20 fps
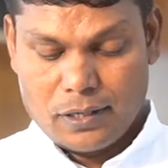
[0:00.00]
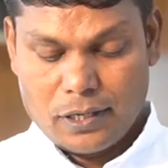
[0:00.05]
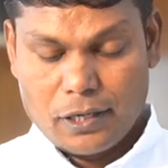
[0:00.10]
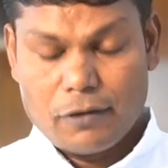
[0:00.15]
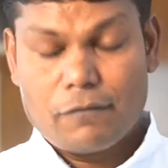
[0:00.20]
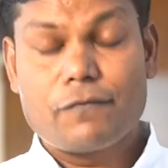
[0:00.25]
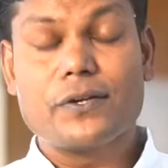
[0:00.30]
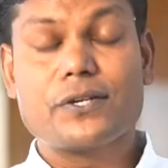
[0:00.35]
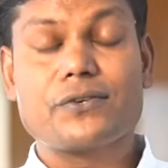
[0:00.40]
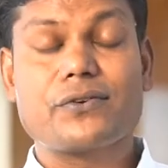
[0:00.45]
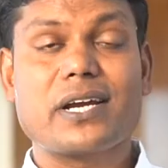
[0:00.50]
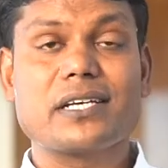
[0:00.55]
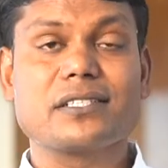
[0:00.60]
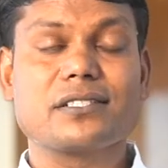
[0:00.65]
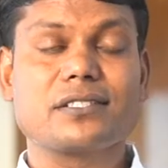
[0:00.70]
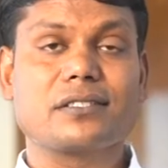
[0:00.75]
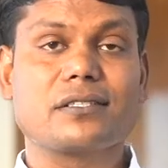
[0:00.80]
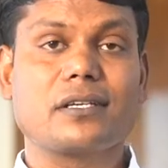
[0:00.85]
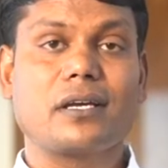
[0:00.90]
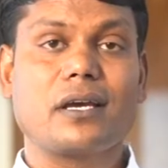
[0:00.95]
If we
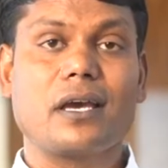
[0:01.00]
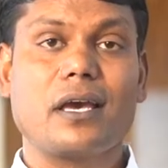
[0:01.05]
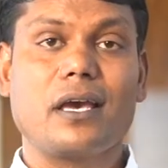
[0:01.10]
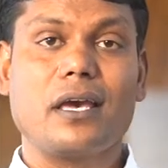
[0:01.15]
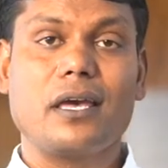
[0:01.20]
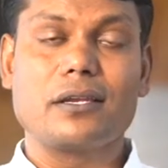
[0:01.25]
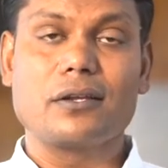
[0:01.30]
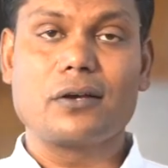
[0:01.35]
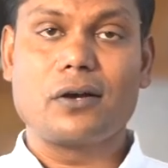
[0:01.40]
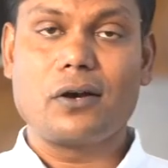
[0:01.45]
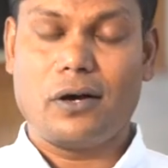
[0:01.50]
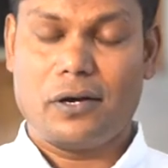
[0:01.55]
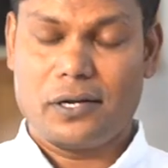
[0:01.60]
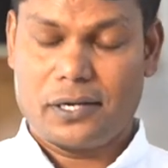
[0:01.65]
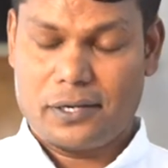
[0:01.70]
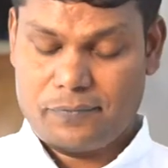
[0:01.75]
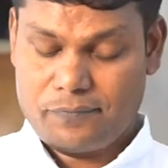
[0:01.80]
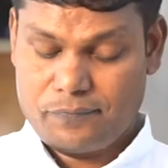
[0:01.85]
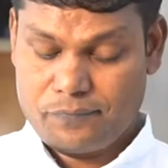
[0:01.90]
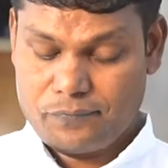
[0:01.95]
trust in
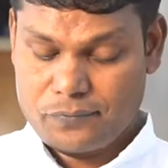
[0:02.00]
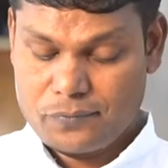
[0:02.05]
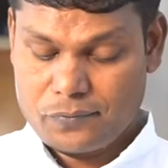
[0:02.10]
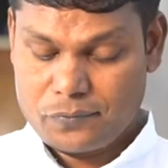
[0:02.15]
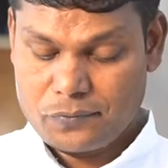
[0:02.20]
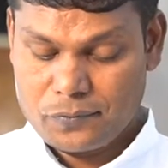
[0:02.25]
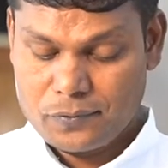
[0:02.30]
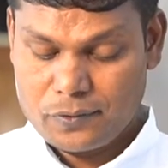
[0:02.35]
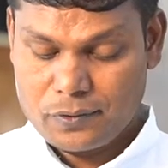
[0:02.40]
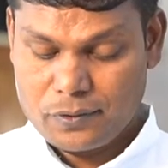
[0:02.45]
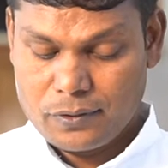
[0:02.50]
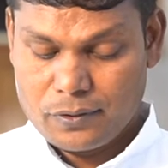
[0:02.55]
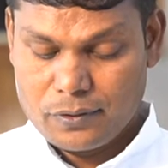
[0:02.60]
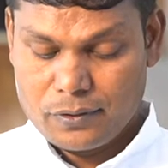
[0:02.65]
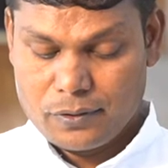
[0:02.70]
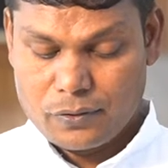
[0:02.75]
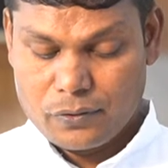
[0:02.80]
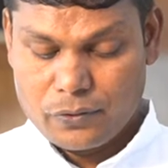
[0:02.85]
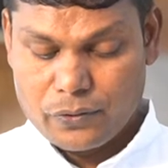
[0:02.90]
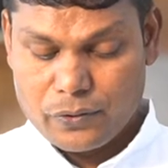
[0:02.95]
God,
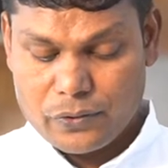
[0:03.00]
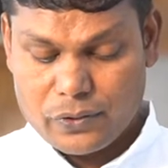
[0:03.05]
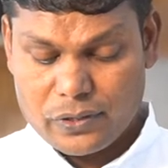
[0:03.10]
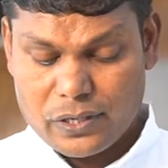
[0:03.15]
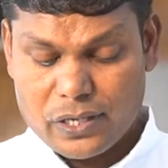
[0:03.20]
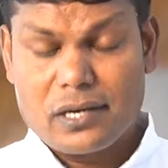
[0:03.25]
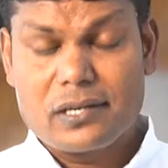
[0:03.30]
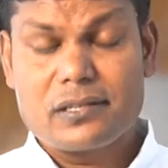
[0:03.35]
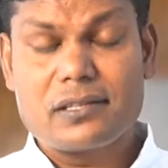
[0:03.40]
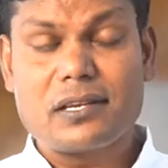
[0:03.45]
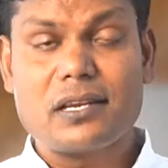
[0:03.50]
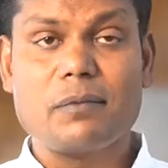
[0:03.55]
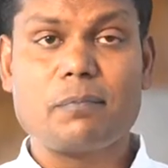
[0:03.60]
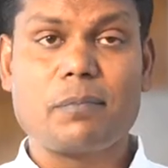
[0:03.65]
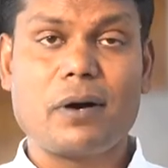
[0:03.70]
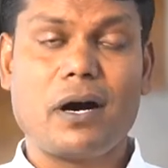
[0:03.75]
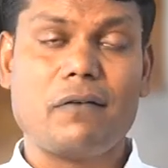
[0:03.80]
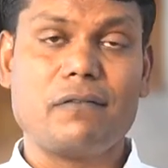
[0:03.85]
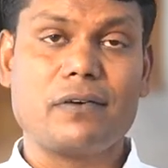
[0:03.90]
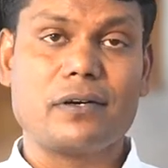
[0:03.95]
no earthly
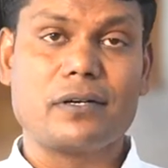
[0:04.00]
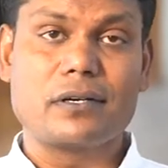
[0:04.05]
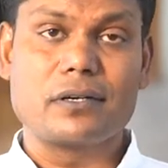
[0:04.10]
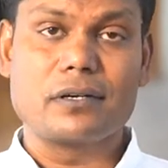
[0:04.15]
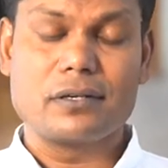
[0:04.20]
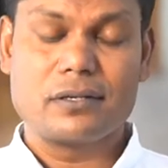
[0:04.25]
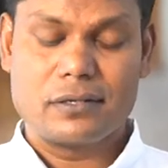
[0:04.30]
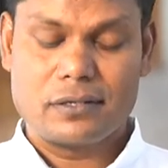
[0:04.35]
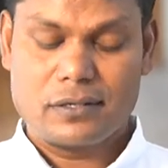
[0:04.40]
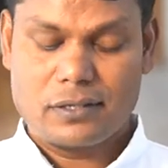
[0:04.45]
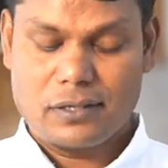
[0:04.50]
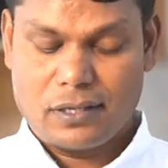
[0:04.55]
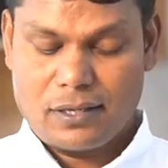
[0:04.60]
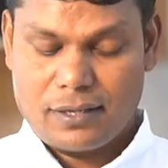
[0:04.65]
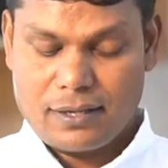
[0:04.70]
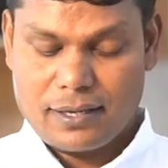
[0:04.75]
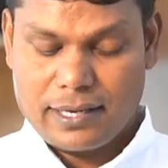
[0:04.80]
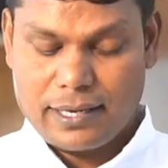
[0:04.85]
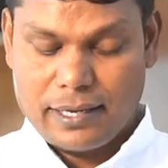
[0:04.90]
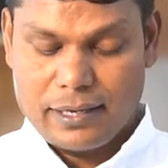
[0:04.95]
power
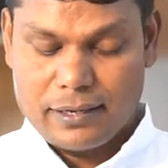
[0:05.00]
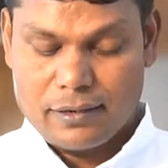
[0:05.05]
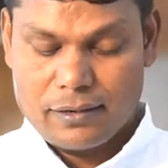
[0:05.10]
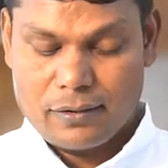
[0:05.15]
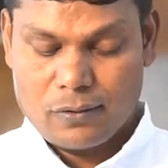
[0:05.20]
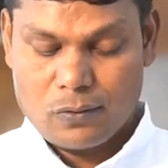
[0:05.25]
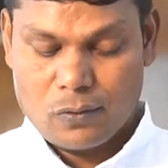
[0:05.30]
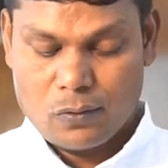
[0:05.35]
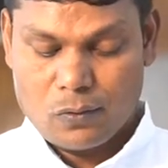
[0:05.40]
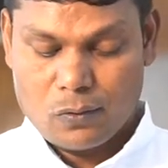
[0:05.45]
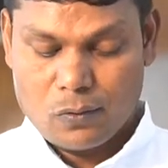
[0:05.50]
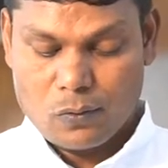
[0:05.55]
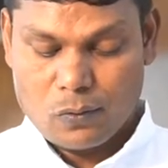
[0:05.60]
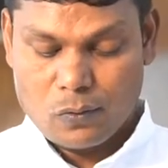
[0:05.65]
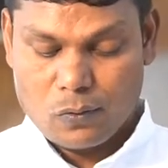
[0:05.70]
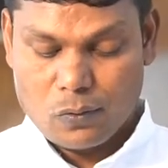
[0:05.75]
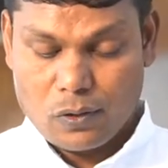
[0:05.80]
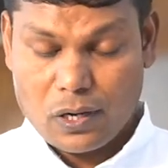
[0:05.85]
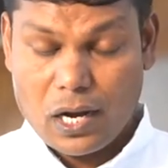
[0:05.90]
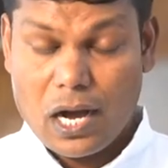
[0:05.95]
can
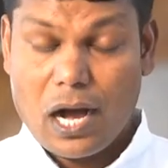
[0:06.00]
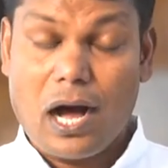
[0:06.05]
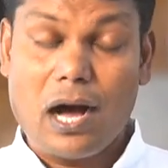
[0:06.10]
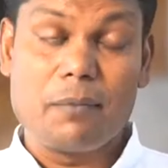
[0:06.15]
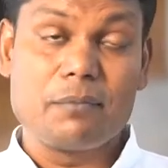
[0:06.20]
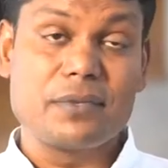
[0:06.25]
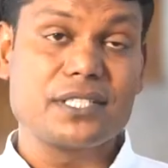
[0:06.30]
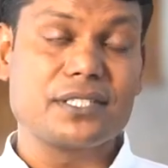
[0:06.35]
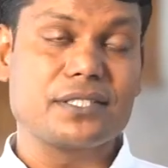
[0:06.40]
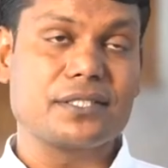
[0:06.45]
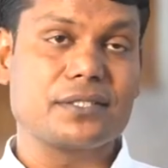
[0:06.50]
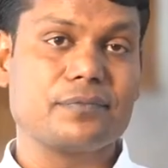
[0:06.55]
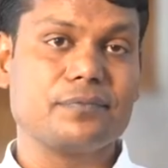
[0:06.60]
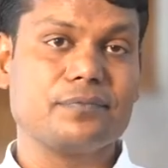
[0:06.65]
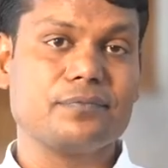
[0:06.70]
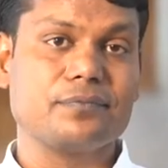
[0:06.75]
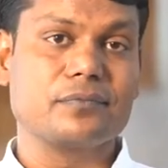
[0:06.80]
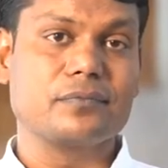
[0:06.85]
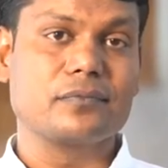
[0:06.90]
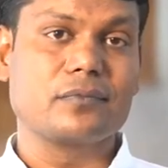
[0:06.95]
harm us
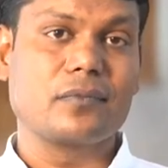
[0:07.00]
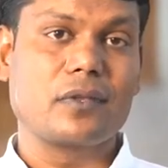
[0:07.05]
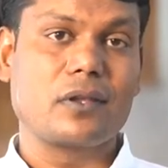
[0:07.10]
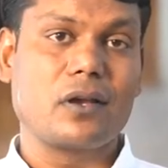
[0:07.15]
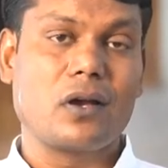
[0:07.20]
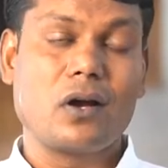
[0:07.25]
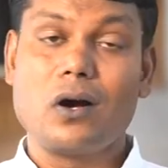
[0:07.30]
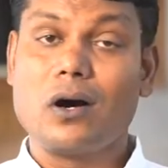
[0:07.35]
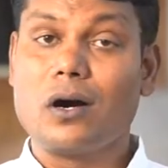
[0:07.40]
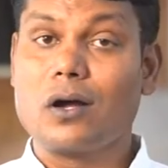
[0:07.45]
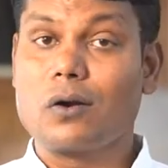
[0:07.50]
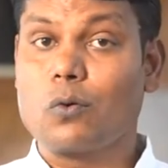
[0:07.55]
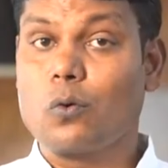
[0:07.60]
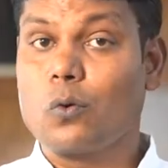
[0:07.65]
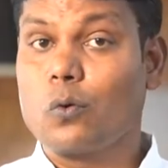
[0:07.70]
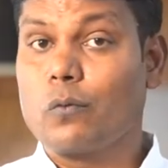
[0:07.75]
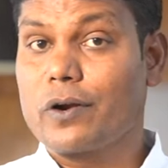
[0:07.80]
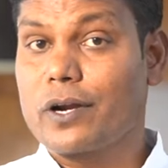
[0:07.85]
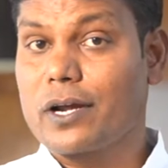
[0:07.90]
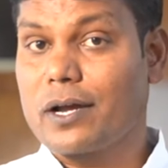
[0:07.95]
or
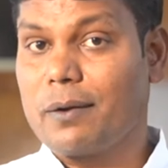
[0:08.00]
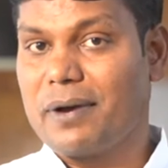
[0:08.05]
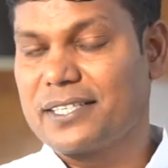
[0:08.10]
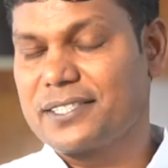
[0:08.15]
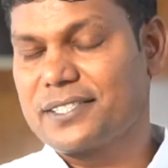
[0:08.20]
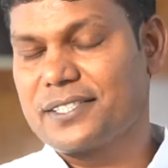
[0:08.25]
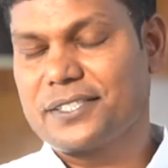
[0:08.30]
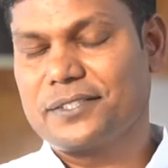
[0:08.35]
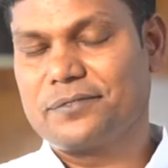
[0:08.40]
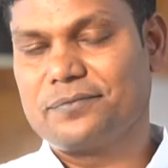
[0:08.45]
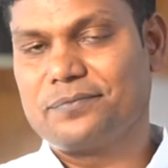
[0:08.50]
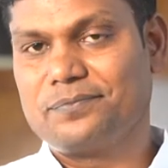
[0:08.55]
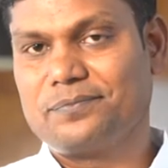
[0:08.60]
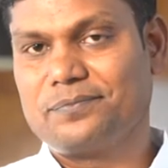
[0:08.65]
overcome us.